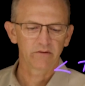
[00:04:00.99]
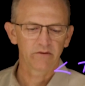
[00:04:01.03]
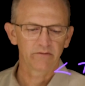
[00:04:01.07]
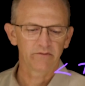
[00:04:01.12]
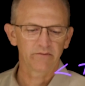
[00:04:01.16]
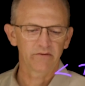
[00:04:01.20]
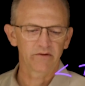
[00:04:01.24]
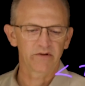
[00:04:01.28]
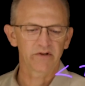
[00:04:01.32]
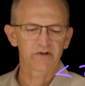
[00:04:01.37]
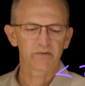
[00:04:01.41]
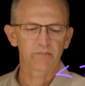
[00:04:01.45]

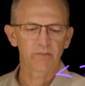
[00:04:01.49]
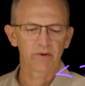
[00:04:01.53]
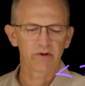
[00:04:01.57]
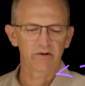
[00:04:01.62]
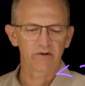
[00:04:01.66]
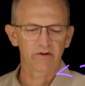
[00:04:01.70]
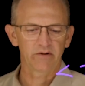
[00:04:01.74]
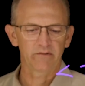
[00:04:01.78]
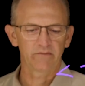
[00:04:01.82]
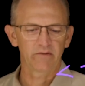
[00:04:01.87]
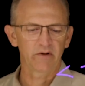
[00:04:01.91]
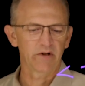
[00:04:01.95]
For this
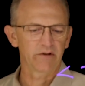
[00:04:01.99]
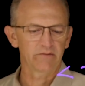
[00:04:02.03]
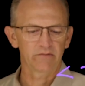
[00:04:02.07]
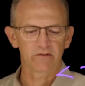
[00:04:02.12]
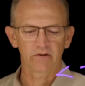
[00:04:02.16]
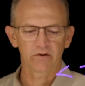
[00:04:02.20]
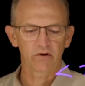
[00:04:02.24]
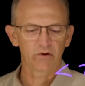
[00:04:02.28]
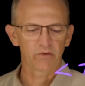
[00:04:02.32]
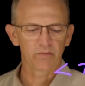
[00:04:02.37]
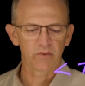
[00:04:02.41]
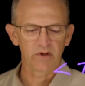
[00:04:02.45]
period
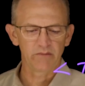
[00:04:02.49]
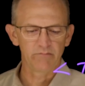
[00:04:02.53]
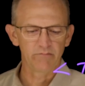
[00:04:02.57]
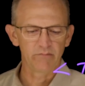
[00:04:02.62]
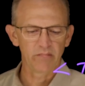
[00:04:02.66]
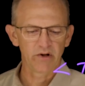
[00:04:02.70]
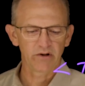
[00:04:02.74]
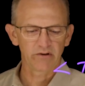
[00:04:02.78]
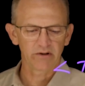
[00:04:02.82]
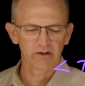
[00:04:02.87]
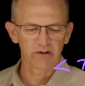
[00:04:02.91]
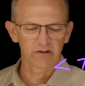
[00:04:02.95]
that could be
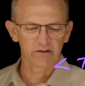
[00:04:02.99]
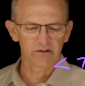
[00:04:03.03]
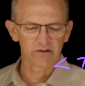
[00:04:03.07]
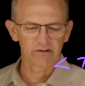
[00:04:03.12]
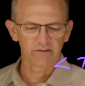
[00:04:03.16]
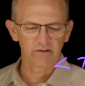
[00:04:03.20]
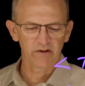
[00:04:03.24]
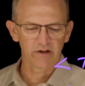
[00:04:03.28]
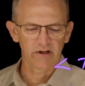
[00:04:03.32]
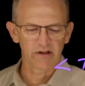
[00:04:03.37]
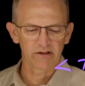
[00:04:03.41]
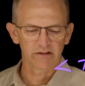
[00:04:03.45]
millions
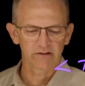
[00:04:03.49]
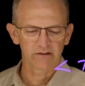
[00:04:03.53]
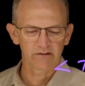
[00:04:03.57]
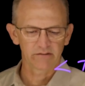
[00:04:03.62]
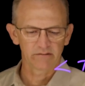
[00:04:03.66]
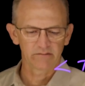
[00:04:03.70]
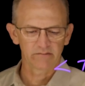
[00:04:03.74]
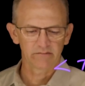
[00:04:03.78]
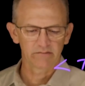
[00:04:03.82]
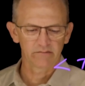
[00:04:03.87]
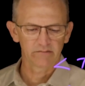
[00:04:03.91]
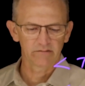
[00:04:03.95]
of hits.
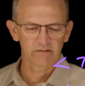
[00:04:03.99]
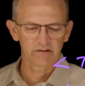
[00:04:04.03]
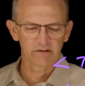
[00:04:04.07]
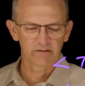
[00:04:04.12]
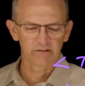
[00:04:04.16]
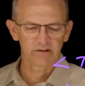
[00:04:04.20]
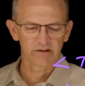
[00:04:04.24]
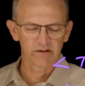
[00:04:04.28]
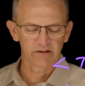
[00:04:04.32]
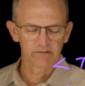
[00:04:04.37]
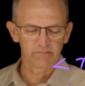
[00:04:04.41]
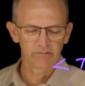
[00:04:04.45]
So
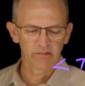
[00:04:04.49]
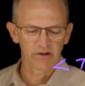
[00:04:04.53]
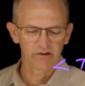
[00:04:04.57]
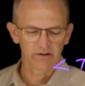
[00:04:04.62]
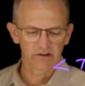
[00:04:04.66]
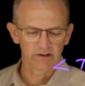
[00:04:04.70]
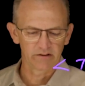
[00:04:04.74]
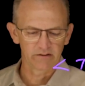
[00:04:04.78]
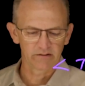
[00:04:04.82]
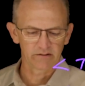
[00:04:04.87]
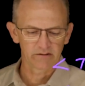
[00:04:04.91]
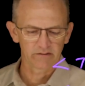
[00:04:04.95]
this is
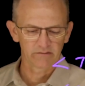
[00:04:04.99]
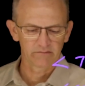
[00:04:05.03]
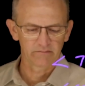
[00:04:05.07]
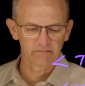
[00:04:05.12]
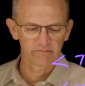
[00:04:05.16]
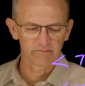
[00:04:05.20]
millions.